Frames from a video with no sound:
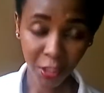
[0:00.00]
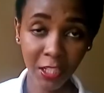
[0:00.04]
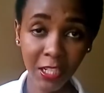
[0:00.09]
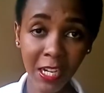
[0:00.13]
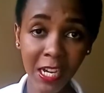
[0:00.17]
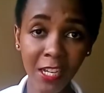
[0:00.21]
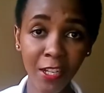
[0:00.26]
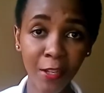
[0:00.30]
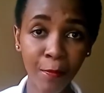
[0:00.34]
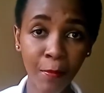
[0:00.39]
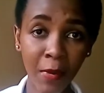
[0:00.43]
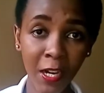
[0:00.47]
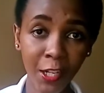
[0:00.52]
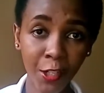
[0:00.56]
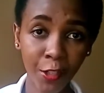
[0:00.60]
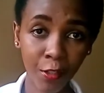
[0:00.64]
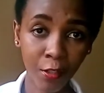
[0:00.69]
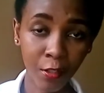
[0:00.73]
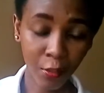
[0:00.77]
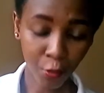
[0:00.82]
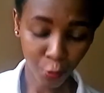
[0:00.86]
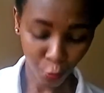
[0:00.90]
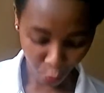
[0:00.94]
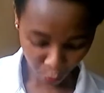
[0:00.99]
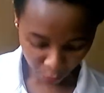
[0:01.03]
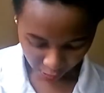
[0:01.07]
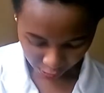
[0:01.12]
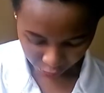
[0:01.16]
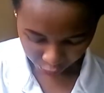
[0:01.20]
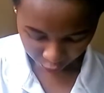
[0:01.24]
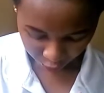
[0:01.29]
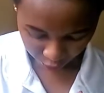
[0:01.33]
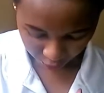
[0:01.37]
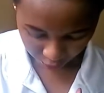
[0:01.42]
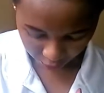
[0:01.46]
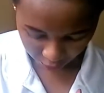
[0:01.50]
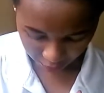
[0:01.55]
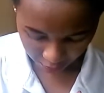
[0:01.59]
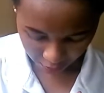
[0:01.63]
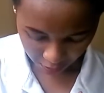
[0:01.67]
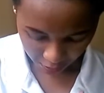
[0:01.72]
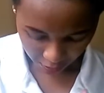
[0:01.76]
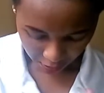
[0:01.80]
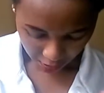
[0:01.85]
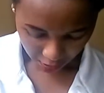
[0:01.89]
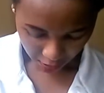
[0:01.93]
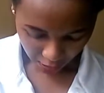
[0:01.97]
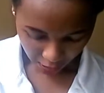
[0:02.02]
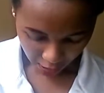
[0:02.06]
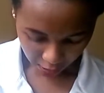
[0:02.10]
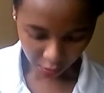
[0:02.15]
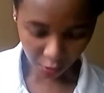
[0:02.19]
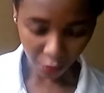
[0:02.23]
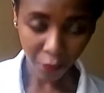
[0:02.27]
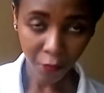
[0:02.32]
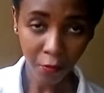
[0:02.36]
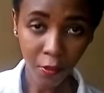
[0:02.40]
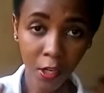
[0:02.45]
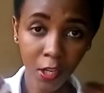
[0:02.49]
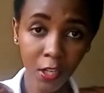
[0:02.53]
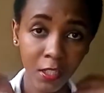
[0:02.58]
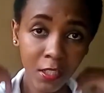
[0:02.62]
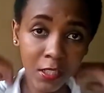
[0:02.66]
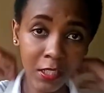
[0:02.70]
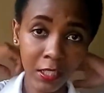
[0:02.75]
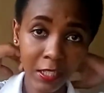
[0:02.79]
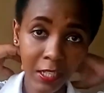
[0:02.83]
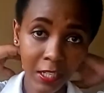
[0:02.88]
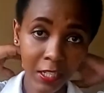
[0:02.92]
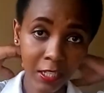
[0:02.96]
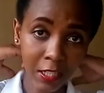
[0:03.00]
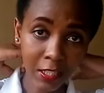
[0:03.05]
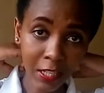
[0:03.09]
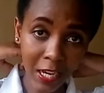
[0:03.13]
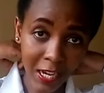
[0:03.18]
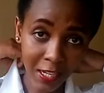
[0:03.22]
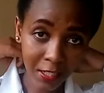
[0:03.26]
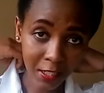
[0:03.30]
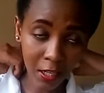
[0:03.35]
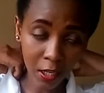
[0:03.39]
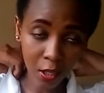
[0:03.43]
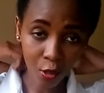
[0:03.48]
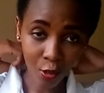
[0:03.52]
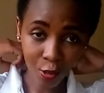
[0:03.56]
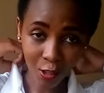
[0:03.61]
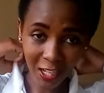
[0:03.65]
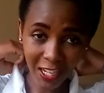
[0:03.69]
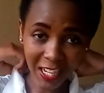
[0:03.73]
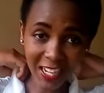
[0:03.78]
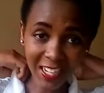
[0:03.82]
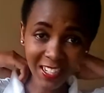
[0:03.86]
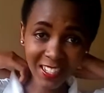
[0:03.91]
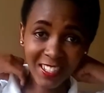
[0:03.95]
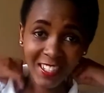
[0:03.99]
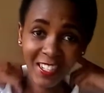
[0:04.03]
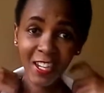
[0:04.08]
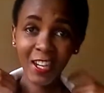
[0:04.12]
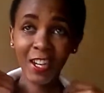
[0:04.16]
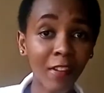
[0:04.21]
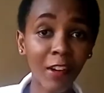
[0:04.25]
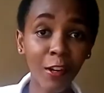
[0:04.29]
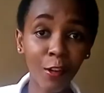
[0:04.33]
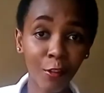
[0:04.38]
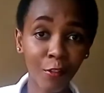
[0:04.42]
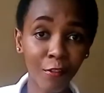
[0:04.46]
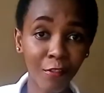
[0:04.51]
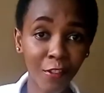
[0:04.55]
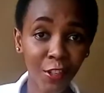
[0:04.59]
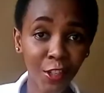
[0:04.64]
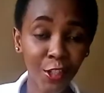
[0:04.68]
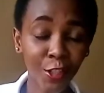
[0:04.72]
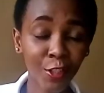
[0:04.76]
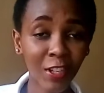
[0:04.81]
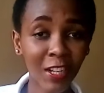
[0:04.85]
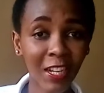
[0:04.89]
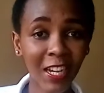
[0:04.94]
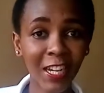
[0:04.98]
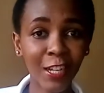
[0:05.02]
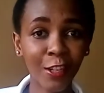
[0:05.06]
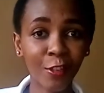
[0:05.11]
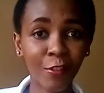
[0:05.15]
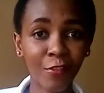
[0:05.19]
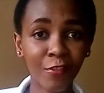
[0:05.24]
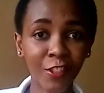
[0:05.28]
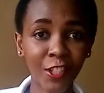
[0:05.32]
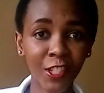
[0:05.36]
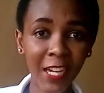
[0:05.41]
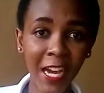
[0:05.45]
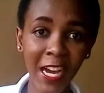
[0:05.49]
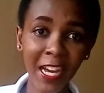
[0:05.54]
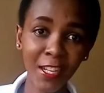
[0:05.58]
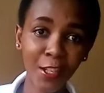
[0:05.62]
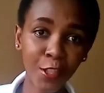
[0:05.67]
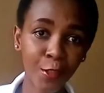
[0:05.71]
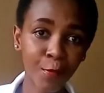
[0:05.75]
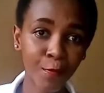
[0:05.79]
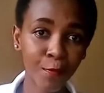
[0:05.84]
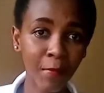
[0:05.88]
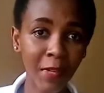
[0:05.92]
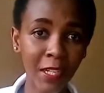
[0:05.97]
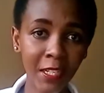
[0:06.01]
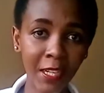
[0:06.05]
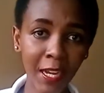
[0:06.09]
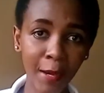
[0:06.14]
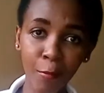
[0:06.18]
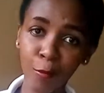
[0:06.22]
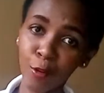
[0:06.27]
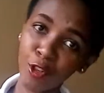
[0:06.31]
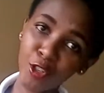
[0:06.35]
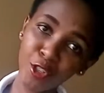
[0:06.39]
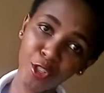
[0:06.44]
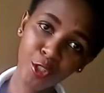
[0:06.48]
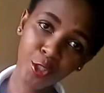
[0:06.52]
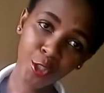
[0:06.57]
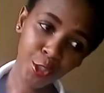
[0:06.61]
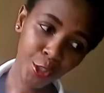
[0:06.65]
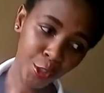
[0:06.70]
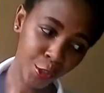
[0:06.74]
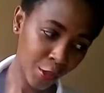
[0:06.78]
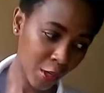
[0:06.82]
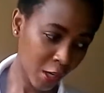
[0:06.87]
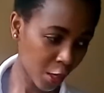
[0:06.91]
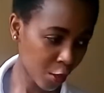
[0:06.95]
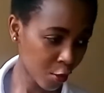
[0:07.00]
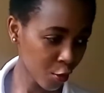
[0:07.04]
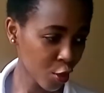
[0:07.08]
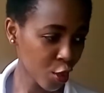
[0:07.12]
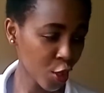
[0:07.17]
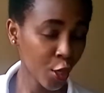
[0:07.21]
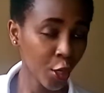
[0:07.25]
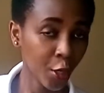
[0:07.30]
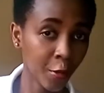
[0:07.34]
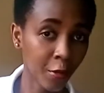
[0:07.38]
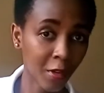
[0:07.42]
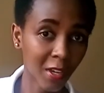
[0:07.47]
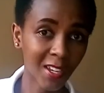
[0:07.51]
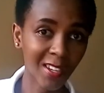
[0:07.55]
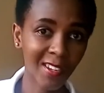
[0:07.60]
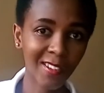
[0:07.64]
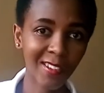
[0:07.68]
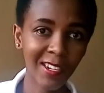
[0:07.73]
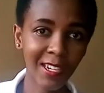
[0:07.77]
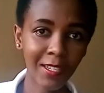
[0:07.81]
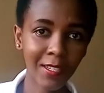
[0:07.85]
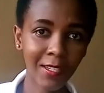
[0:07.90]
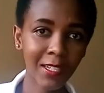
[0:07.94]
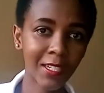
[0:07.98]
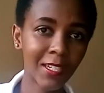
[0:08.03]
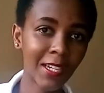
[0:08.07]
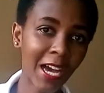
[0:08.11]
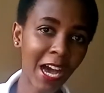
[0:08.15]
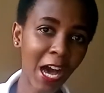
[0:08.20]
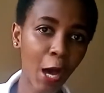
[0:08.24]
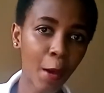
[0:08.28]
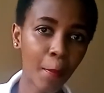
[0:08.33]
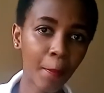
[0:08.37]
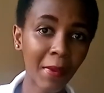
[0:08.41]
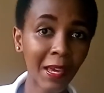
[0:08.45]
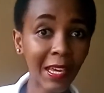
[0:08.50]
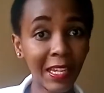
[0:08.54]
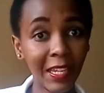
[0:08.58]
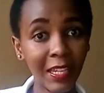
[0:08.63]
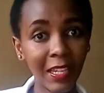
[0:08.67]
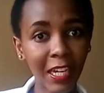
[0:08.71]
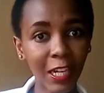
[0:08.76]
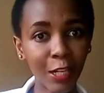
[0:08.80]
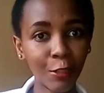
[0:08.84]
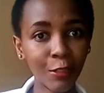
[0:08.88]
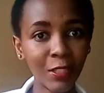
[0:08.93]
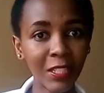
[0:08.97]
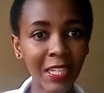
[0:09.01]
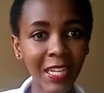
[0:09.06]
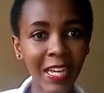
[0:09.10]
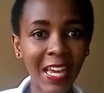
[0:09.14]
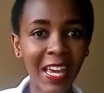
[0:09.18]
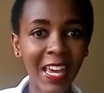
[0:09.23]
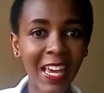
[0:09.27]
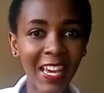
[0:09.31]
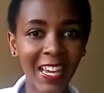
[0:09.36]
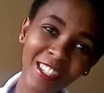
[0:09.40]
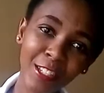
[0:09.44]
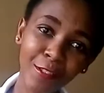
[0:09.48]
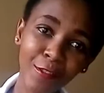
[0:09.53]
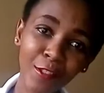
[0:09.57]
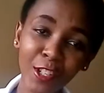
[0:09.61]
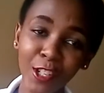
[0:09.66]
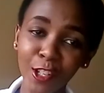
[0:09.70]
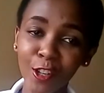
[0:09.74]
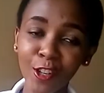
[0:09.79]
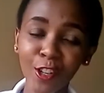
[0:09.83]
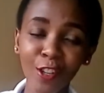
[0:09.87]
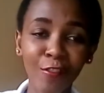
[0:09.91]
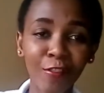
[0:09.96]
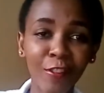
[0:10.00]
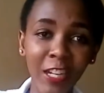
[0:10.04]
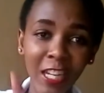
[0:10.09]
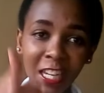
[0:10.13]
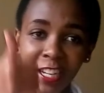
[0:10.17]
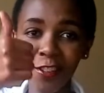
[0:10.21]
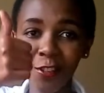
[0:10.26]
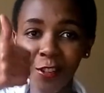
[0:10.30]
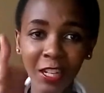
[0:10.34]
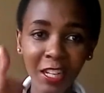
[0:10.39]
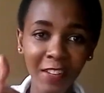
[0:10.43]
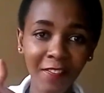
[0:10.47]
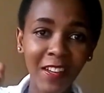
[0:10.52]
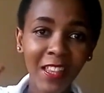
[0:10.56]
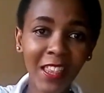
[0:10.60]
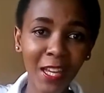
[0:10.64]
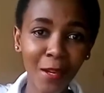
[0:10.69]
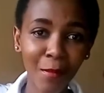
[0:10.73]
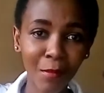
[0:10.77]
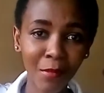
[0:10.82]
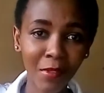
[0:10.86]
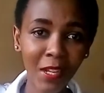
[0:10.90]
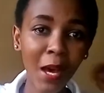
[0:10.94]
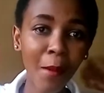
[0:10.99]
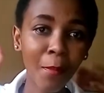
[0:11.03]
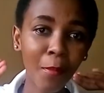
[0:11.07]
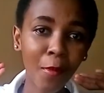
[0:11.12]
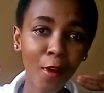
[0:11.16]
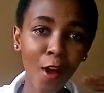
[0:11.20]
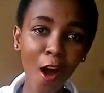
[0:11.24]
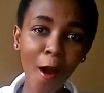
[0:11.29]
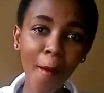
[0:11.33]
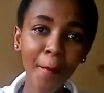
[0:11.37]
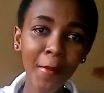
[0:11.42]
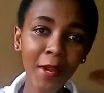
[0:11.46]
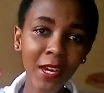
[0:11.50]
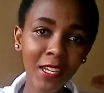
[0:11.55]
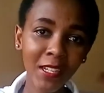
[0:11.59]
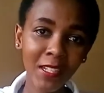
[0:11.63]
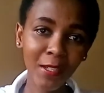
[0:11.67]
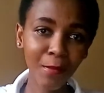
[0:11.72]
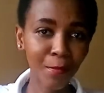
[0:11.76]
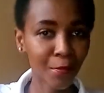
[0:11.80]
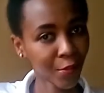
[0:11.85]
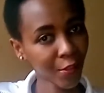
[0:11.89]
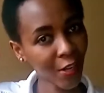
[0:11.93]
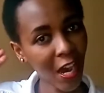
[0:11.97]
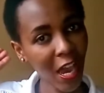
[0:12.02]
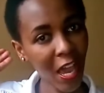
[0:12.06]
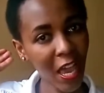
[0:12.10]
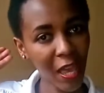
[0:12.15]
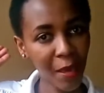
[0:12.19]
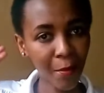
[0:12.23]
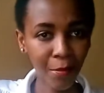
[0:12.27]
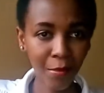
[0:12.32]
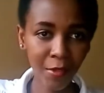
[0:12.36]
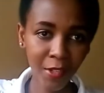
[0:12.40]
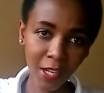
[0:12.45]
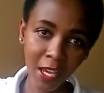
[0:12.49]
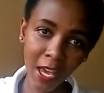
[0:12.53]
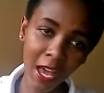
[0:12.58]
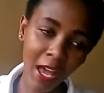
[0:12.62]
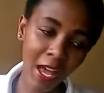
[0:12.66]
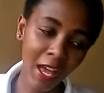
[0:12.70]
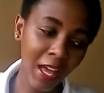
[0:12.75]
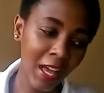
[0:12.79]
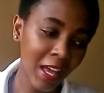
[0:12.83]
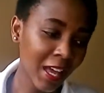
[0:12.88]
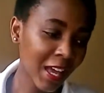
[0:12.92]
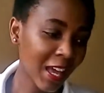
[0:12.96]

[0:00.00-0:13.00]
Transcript: It has two buttons at the front, and then it has a collar of an official kind of shirt, but I'm going to show you how you can dress it up and down. In this video, don't forget to leave a thumbs up, comment, subscribe, share.